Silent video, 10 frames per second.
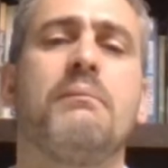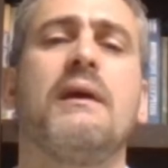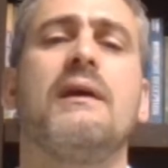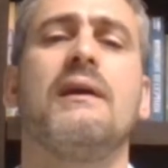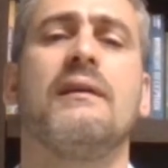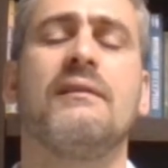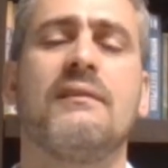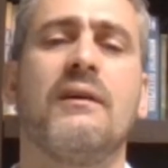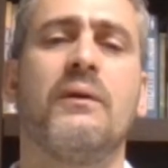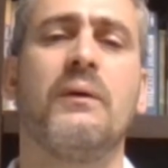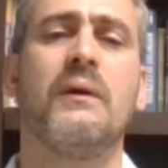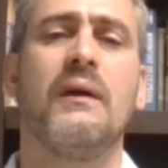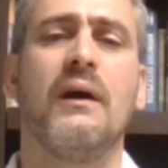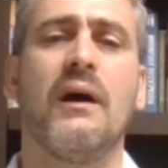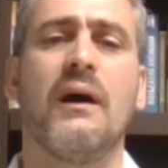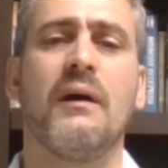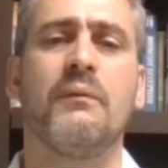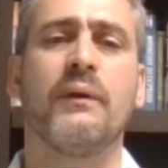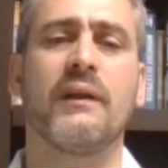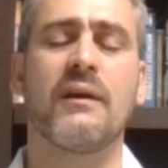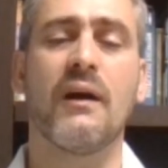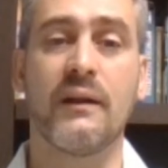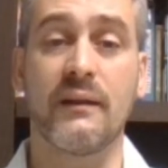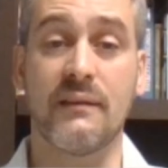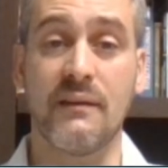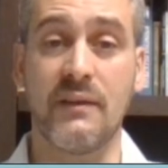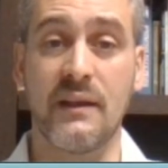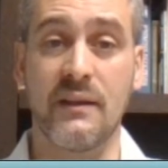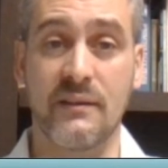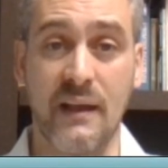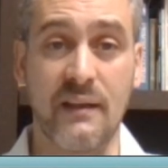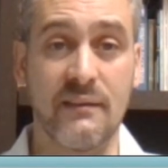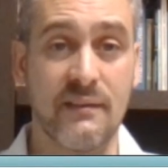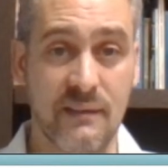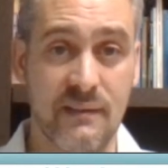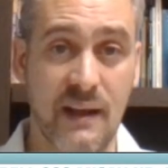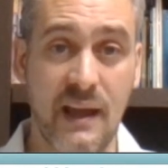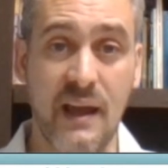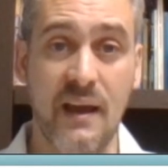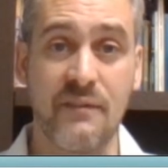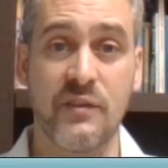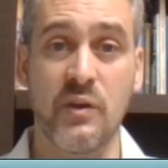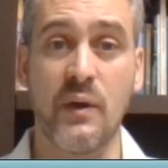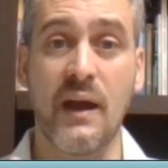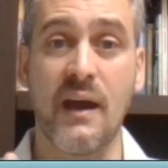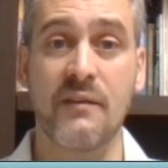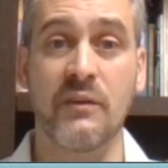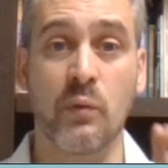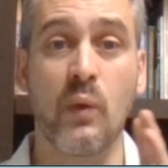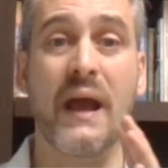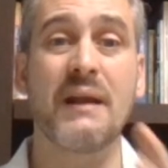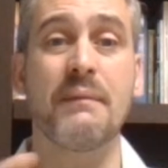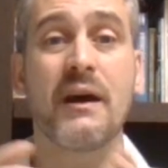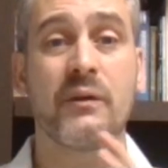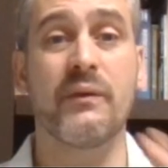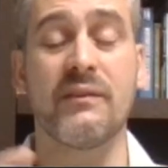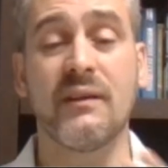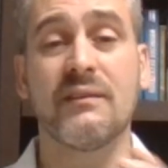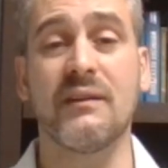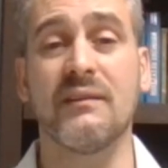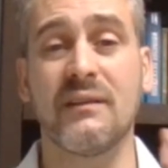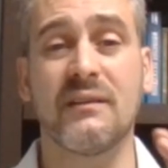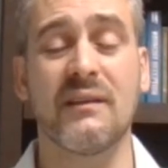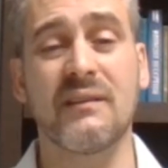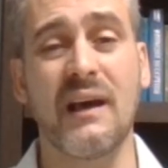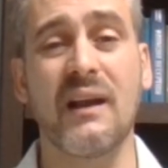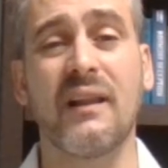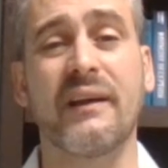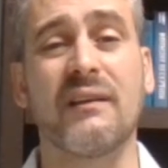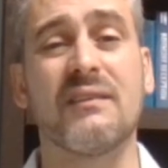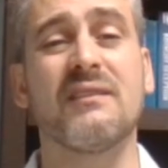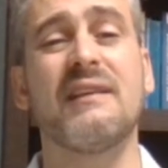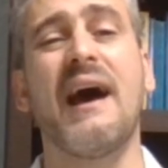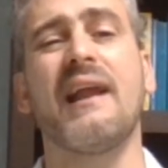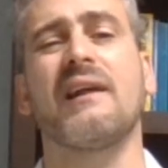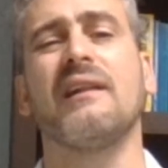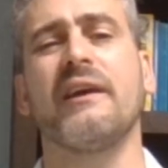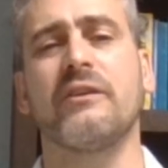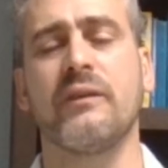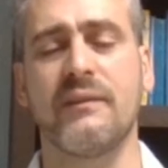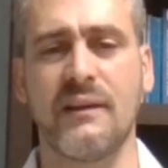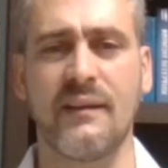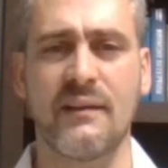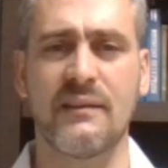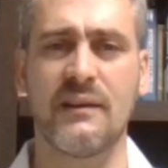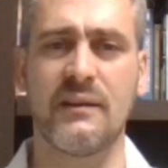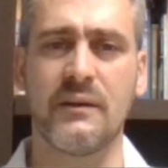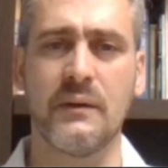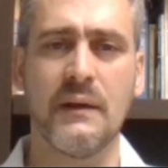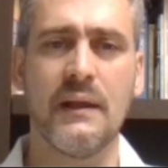B. And so when the conductivity is at 6.5, you have the right amount of resistance. It's kind of like a static electricity that's in you.